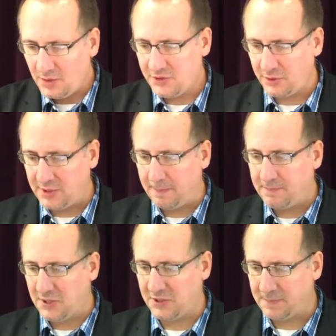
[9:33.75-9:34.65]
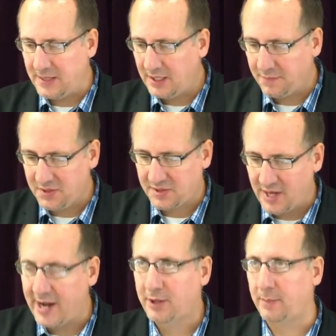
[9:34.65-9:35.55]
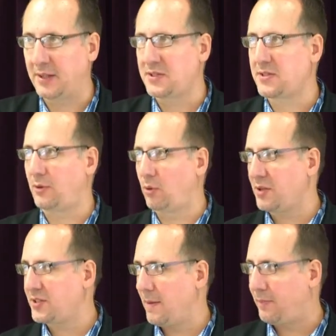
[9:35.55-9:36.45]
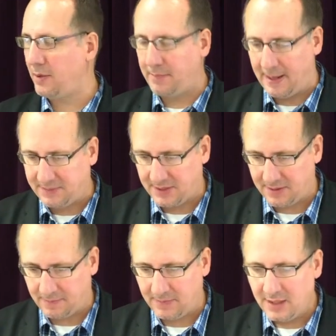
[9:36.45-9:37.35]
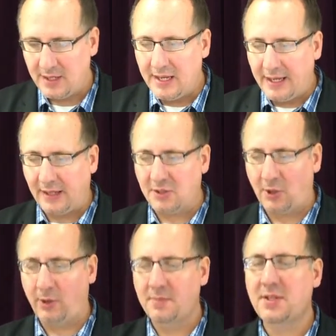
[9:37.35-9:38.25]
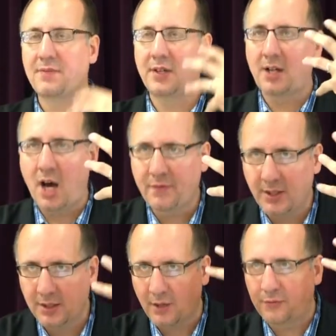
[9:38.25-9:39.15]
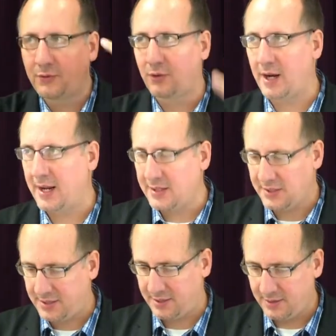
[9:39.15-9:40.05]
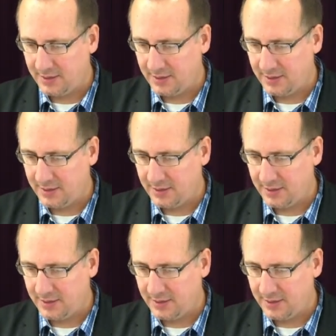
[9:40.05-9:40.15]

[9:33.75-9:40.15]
So to speak of the sacraments, the Lord's Supper and baptism, in terms of the covenant of grace,